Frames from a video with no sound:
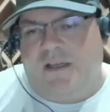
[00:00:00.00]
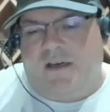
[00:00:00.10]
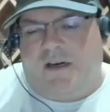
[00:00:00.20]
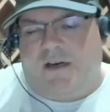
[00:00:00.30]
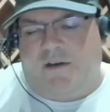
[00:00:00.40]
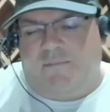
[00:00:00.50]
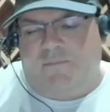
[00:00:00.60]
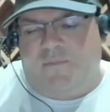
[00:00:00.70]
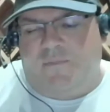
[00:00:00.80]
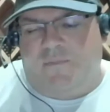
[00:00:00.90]
Um,
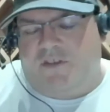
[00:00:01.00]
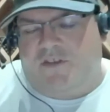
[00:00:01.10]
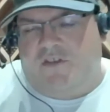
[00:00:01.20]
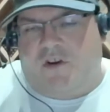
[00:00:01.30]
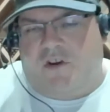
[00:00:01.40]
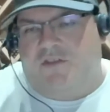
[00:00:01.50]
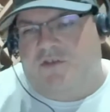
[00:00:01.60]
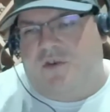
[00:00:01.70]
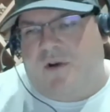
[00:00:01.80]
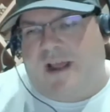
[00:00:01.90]
just also
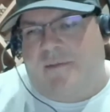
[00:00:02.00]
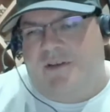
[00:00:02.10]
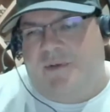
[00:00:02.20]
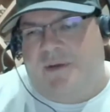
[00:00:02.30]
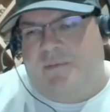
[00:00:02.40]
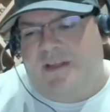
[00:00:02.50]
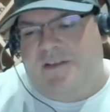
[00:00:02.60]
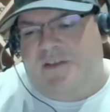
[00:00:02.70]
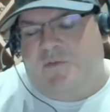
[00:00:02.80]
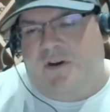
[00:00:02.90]
so happen to be
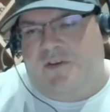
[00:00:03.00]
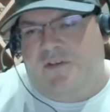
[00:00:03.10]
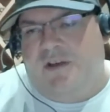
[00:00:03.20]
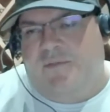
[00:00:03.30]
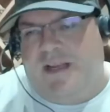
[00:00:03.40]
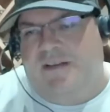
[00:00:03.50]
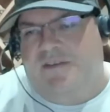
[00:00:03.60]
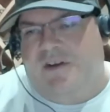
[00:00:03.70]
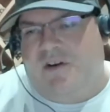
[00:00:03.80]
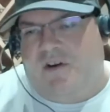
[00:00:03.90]
places where you can make
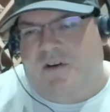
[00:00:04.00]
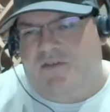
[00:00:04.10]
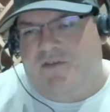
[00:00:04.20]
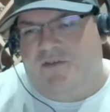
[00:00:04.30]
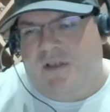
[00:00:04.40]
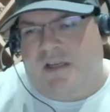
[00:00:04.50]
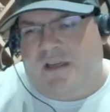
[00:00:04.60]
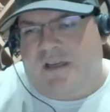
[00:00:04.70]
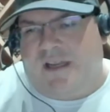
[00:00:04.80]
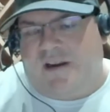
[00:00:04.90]
cigars
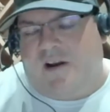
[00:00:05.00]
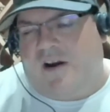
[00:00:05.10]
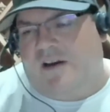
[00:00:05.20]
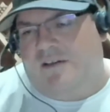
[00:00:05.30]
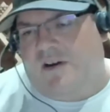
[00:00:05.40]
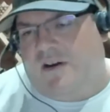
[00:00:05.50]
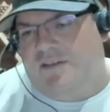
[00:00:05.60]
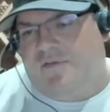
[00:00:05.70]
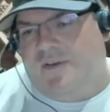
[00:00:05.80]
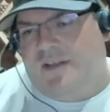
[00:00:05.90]
in a co-
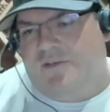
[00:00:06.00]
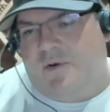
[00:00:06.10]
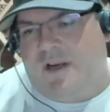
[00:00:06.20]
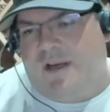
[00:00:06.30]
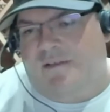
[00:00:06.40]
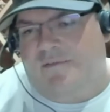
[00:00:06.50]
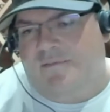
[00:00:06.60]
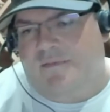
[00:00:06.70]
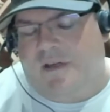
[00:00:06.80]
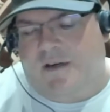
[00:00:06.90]
cost-effective way
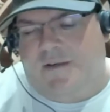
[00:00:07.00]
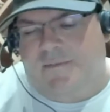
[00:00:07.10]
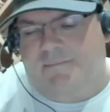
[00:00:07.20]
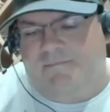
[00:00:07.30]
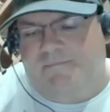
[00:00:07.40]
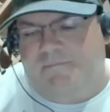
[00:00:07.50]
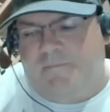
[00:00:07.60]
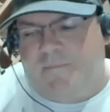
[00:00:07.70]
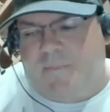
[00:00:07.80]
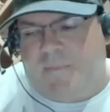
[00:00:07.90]
uh,
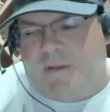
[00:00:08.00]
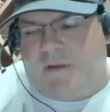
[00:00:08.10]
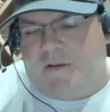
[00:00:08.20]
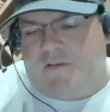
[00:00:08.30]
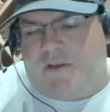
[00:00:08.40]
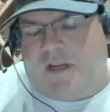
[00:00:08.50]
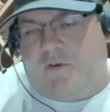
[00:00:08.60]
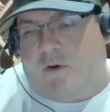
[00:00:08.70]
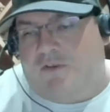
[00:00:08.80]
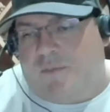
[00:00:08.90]
and
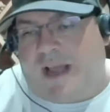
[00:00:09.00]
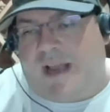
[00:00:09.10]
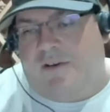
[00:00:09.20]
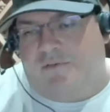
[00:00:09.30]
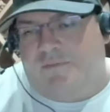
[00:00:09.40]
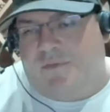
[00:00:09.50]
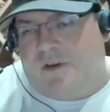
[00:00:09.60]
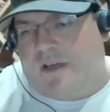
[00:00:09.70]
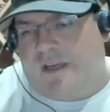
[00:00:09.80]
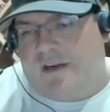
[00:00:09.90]
grow tobacco
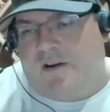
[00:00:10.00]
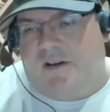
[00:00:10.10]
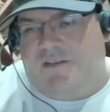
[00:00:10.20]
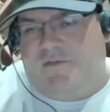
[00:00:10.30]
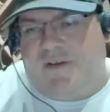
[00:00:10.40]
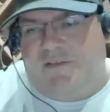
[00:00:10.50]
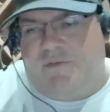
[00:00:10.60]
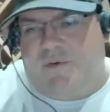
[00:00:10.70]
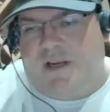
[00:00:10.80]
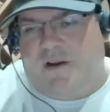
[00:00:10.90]
uh, in a cost-effective
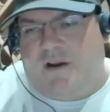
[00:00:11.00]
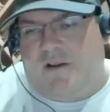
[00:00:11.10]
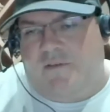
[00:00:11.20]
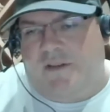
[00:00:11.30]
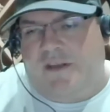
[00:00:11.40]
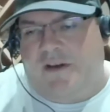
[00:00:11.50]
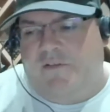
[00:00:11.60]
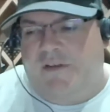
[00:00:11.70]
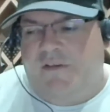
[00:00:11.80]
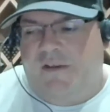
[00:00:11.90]
way. Uh, you, know,
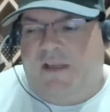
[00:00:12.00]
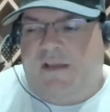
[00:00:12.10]
they,